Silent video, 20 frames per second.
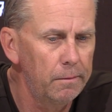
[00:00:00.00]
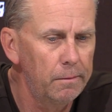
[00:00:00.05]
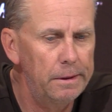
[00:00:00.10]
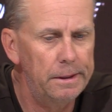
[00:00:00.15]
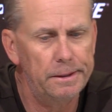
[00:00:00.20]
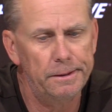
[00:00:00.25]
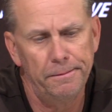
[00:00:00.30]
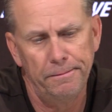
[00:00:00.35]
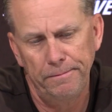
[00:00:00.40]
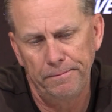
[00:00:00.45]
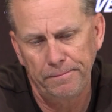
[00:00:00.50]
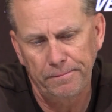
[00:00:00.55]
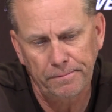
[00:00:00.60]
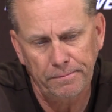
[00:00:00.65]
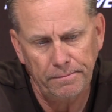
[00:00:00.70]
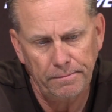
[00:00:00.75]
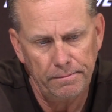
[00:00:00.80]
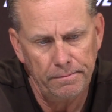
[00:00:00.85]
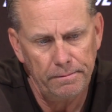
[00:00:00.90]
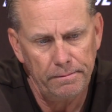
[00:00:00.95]
Well,
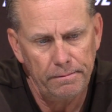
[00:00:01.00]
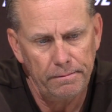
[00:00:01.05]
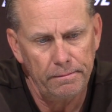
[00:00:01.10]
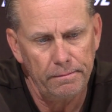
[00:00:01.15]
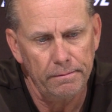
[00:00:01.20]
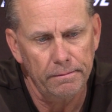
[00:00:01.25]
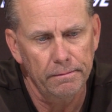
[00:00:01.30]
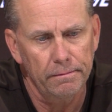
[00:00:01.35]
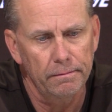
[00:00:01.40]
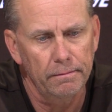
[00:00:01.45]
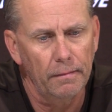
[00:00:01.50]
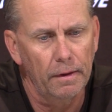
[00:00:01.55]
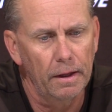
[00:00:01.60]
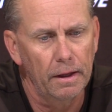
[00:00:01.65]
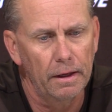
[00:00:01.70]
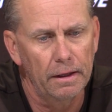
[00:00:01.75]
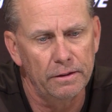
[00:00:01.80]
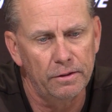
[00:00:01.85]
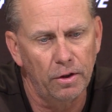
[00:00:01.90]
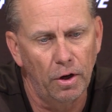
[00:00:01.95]

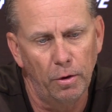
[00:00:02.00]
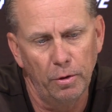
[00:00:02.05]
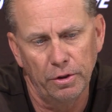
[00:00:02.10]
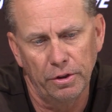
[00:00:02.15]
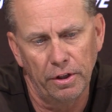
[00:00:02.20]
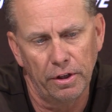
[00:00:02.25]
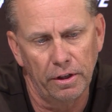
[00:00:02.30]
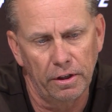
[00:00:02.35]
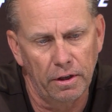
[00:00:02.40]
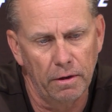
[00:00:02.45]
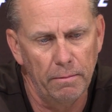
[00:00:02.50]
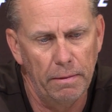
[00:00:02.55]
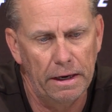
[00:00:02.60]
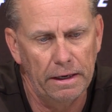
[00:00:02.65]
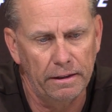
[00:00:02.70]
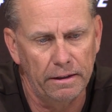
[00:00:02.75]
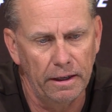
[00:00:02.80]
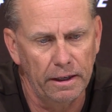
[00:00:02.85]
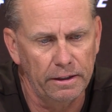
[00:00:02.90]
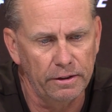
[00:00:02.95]
it's always going to come
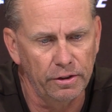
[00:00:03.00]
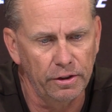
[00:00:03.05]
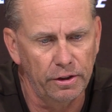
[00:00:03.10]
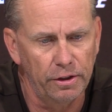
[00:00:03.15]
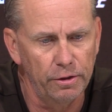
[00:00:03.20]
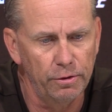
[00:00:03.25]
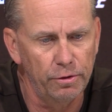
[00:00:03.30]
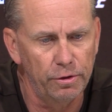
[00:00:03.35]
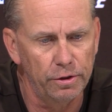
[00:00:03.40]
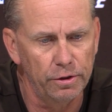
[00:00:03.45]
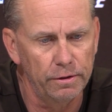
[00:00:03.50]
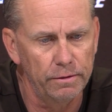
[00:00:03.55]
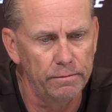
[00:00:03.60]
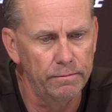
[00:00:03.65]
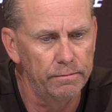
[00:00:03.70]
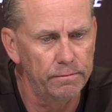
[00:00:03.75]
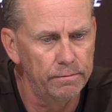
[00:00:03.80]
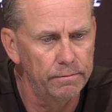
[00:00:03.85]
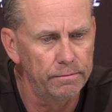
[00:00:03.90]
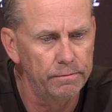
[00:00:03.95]
back to
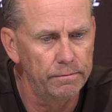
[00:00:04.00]
execution.